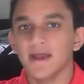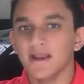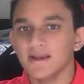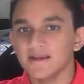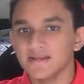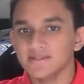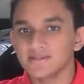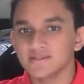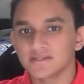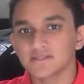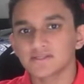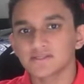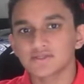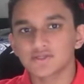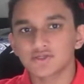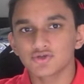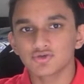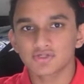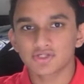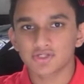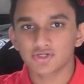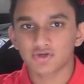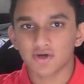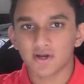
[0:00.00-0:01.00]
And he didn't.
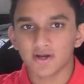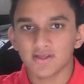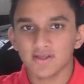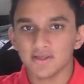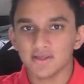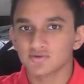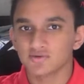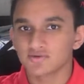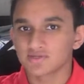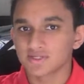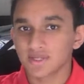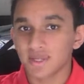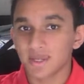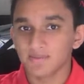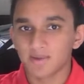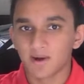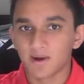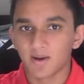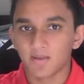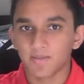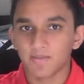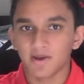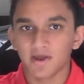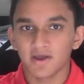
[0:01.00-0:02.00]
To his credit, he
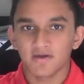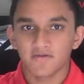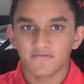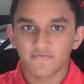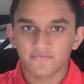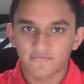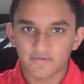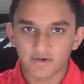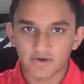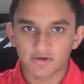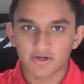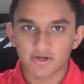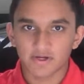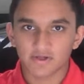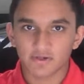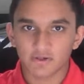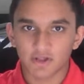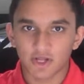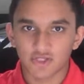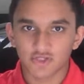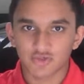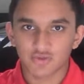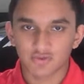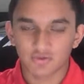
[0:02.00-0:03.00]
came up very
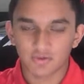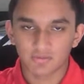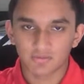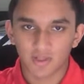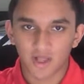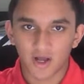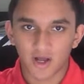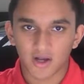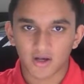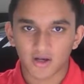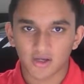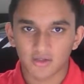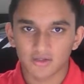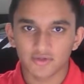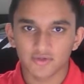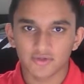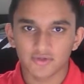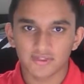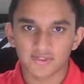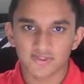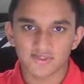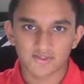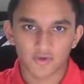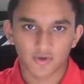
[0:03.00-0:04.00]
clutch with the block on
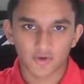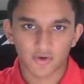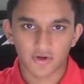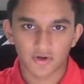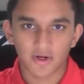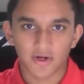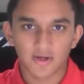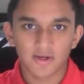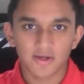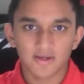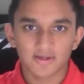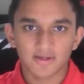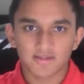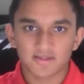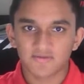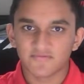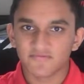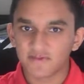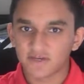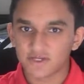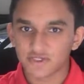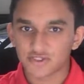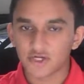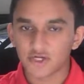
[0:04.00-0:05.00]
Luguent's door
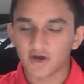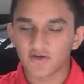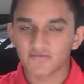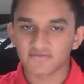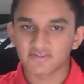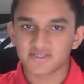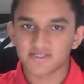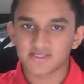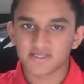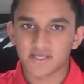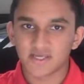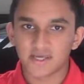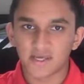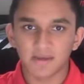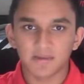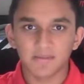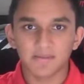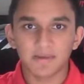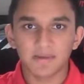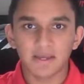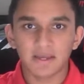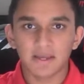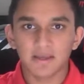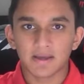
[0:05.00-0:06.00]
to finish off this
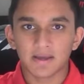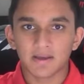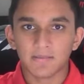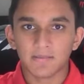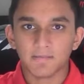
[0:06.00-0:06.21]
game.